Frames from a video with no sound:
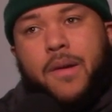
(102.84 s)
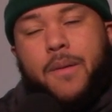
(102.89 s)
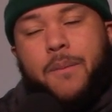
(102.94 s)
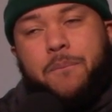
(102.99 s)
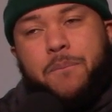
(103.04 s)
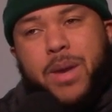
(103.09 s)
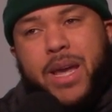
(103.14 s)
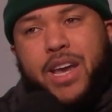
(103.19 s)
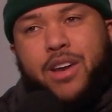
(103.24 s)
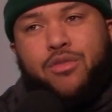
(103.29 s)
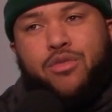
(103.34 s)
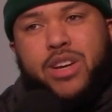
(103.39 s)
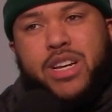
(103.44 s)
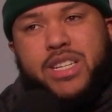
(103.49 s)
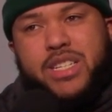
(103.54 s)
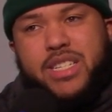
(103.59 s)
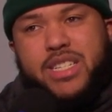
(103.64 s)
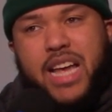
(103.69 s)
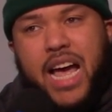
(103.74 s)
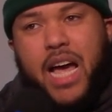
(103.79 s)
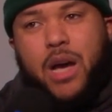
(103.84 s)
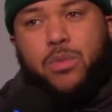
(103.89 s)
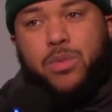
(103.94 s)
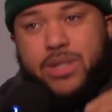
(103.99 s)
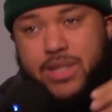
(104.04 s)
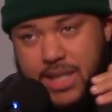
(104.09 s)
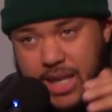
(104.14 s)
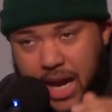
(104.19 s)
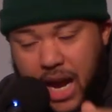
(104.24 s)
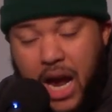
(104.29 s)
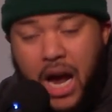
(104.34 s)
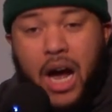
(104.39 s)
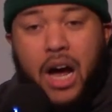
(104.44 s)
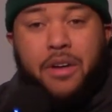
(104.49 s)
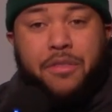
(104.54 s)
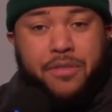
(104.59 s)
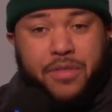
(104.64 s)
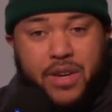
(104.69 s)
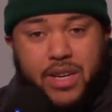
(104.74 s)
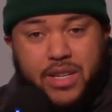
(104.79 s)
main reasons I was
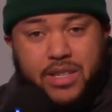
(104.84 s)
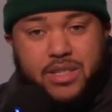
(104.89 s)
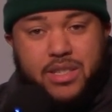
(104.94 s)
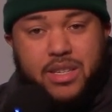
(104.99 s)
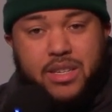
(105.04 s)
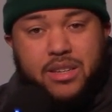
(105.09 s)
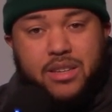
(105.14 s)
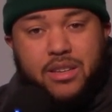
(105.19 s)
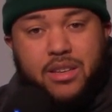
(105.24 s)
confident